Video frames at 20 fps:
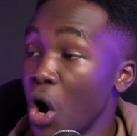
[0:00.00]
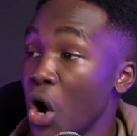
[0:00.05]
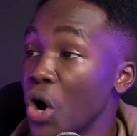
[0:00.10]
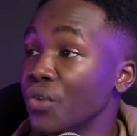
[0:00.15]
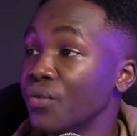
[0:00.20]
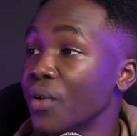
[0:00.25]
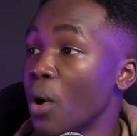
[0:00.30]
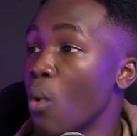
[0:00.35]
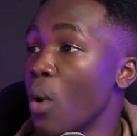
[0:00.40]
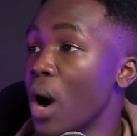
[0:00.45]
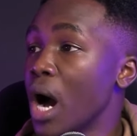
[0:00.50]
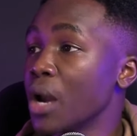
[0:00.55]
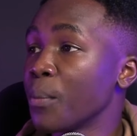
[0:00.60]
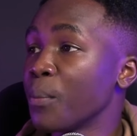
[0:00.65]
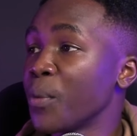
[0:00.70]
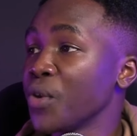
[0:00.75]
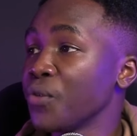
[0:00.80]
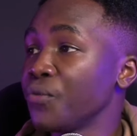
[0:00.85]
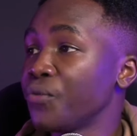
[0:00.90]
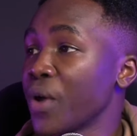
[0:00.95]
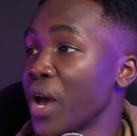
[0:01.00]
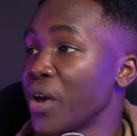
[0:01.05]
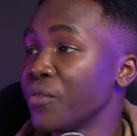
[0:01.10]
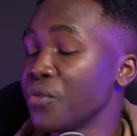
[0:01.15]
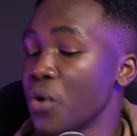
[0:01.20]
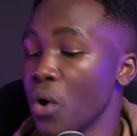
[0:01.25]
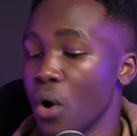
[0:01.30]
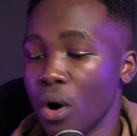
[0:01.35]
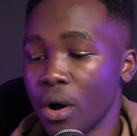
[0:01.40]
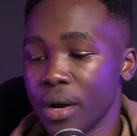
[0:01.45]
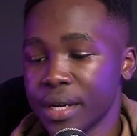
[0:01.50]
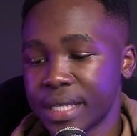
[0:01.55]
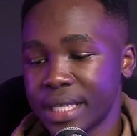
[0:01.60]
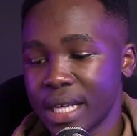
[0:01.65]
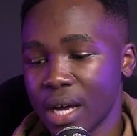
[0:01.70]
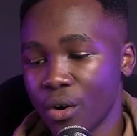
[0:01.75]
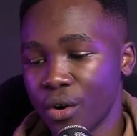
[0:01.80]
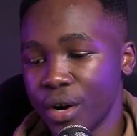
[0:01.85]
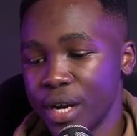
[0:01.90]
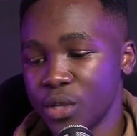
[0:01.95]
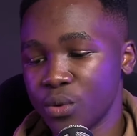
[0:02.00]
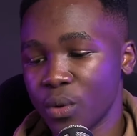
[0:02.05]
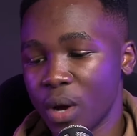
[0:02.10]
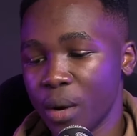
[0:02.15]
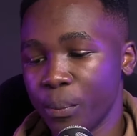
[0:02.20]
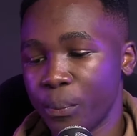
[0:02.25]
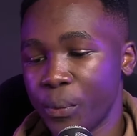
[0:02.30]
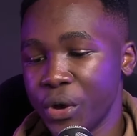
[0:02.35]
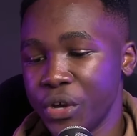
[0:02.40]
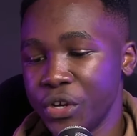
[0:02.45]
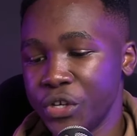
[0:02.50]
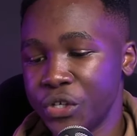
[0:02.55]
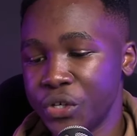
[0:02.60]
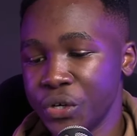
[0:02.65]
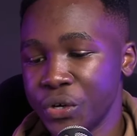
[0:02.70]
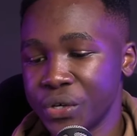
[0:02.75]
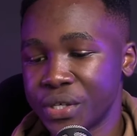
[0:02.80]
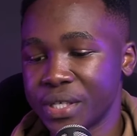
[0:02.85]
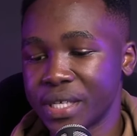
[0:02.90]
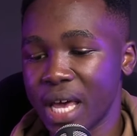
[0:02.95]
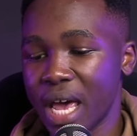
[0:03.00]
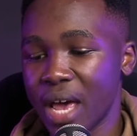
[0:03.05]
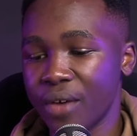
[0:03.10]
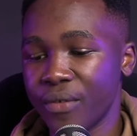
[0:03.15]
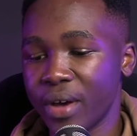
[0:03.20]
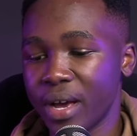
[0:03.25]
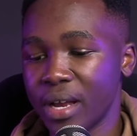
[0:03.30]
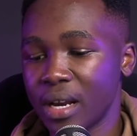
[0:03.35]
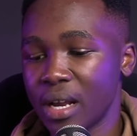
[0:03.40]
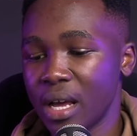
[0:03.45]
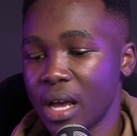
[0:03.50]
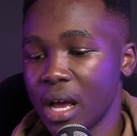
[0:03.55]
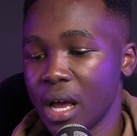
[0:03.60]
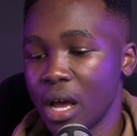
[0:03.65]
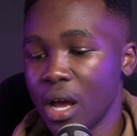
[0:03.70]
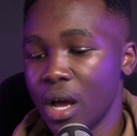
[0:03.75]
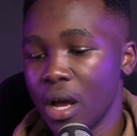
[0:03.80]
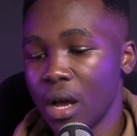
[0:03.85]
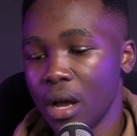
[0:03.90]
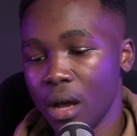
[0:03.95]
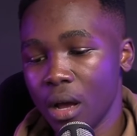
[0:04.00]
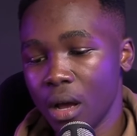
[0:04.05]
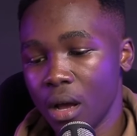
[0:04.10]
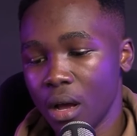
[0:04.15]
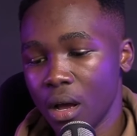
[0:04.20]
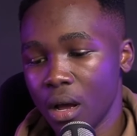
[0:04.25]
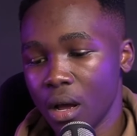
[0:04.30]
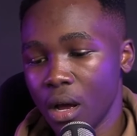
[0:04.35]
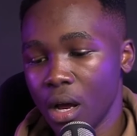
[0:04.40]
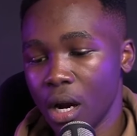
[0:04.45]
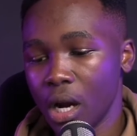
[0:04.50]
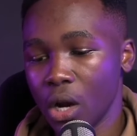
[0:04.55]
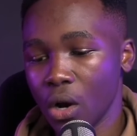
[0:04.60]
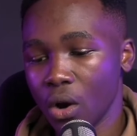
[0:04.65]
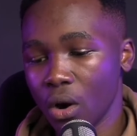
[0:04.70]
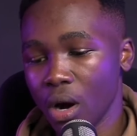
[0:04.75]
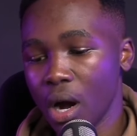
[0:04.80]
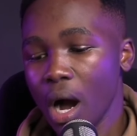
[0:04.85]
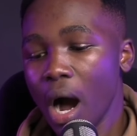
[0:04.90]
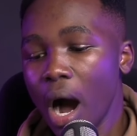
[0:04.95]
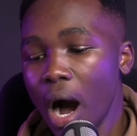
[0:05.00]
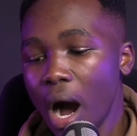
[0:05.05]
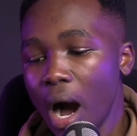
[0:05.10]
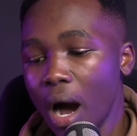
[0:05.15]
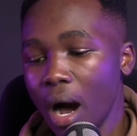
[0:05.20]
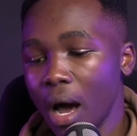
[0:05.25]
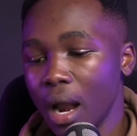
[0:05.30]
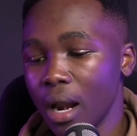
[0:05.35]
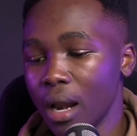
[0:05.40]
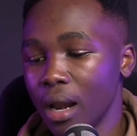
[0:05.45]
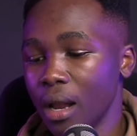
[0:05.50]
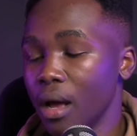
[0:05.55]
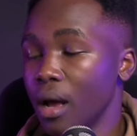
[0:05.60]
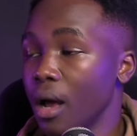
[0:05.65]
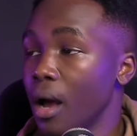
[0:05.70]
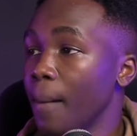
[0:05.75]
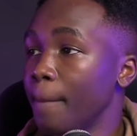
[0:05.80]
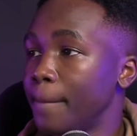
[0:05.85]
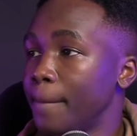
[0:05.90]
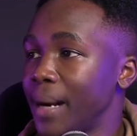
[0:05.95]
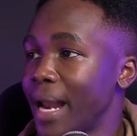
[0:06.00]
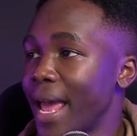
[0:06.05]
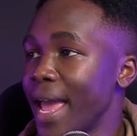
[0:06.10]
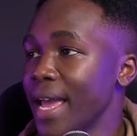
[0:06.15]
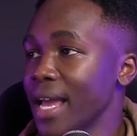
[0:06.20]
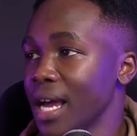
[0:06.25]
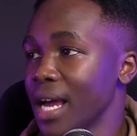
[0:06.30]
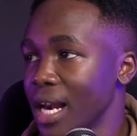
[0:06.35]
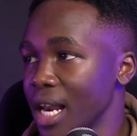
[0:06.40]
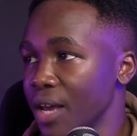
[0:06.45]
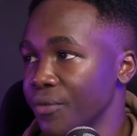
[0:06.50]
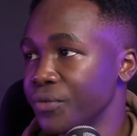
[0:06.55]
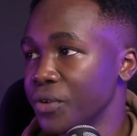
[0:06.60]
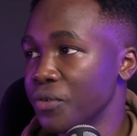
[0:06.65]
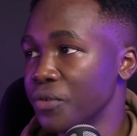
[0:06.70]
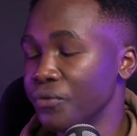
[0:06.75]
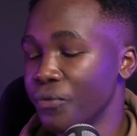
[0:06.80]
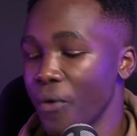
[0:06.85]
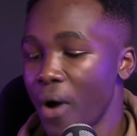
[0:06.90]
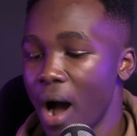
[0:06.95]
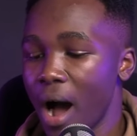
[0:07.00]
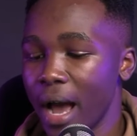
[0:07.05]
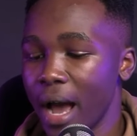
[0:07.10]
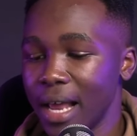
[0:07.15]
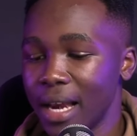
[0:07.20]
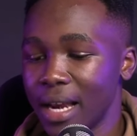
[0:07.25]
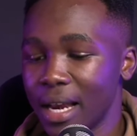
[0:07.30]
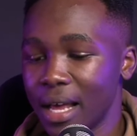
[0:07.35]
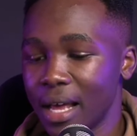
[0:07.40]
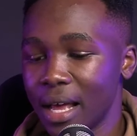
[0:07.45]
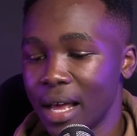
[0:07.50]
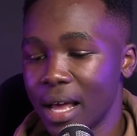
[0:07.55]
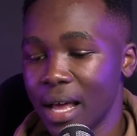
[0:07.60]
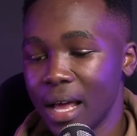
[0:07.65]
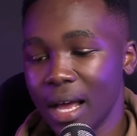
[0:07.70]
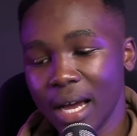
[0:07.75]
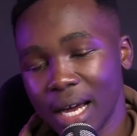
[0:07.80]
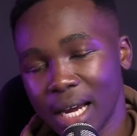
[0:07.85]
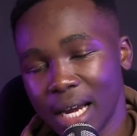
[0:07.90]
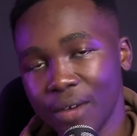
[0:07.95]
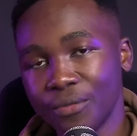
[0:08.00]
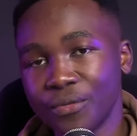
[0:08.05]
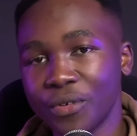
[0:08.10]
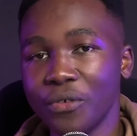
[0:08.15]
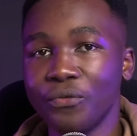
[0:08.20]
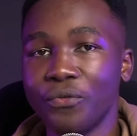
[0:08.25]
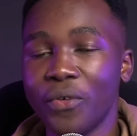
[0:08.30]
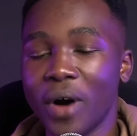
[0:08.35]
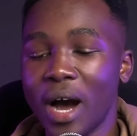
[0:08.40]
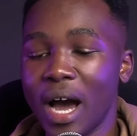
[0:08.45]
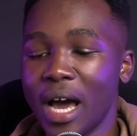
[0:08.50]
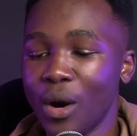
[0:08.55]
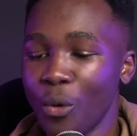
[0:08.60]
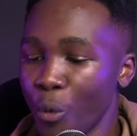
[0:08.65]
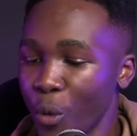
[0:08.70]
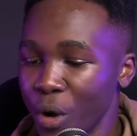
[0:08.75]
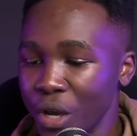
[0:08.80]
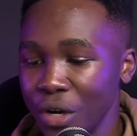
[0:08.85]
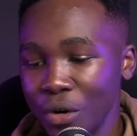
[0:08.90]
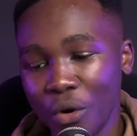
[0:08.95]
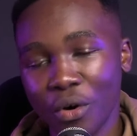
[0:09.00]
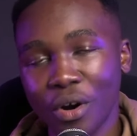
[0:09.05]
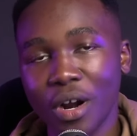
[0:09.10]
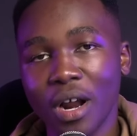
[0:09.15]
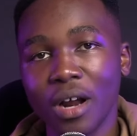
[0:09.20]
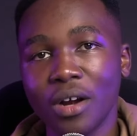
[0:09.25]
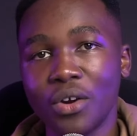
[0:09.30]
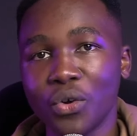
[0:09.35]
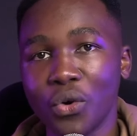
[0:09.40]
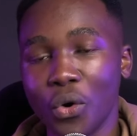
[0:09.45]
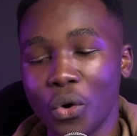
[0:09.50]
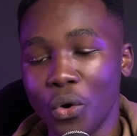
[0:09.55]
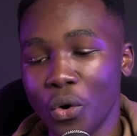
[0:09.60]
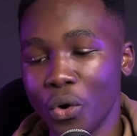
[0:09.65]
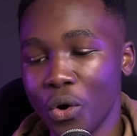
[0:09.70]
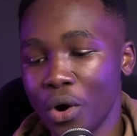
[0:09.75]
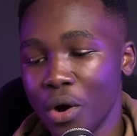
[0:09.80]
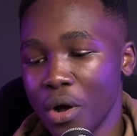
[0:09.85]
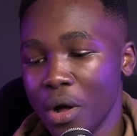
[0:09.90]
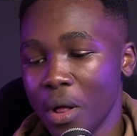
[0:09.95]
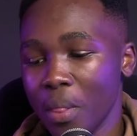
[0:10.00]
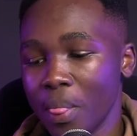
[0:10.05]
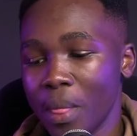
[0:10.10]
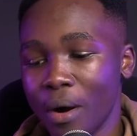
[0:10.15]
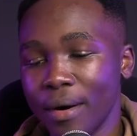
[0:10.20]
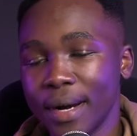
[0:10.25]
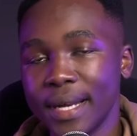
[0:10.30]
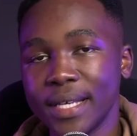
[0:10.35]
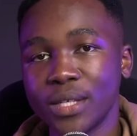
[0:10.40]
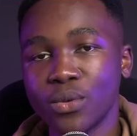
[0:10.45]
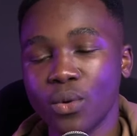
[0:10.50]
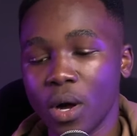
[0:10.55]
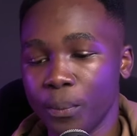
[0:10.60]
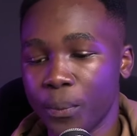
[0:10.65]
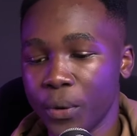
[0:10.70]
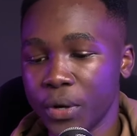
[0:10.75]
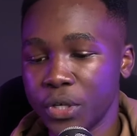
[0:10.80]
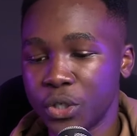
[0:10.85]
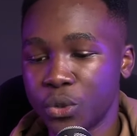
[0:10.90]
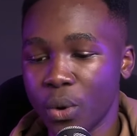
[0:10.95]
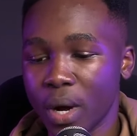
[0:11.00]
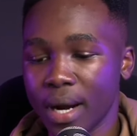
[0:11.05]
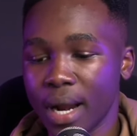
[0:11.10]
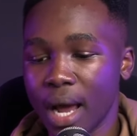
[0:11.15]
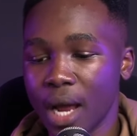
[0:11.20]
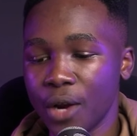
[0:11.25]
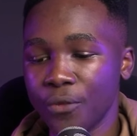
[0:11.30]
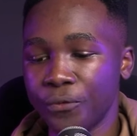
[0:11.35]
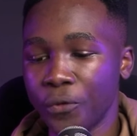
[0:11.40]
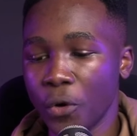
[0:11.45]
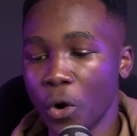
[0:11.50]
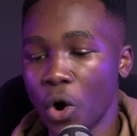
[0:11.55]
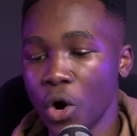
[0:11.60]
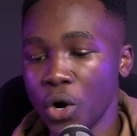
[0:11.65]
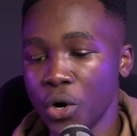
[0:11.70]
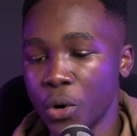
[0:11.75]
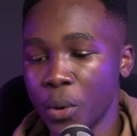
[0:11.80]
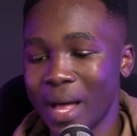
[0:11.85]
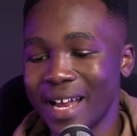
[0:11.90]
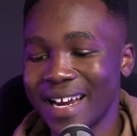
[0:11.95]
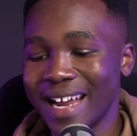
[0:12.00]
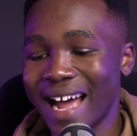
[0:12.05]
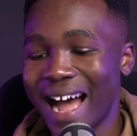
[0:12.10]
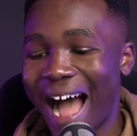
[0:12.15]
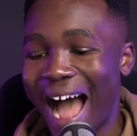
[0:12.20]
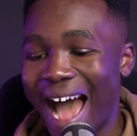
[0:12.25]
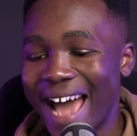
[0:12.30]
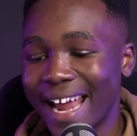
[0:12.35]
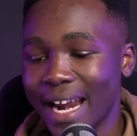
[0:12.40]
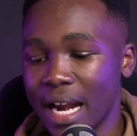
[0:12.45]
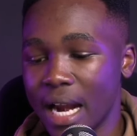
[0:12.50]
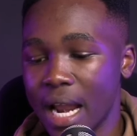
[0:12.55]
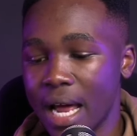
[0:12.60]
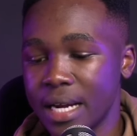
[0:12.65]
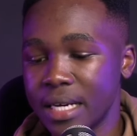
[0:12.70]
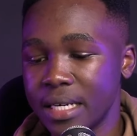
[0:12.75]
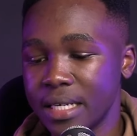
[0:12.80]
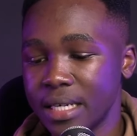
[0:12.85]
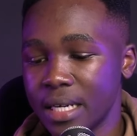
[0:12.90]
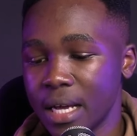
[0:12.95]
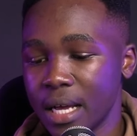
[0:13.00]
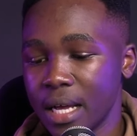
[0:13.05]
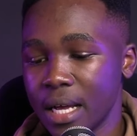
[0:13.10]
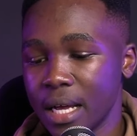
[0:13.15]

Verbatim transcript: Over 1.5 goals. The odd is 1.27. Loughgall playing Clifton Cliftonville Clifton win or a draw. The odd is 1.194. Northern Ireland.